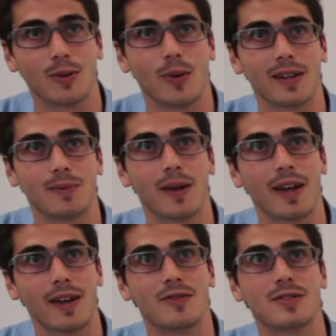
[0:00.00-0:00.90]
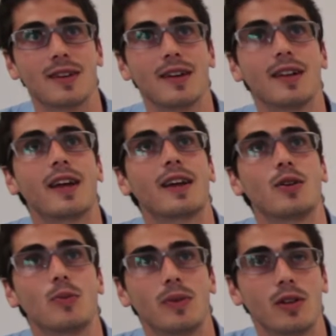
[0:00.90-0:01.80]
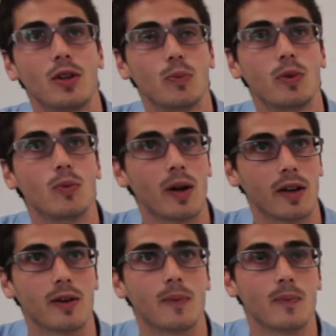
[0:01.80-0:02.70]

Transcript: why it behaves like a hum in a human manner.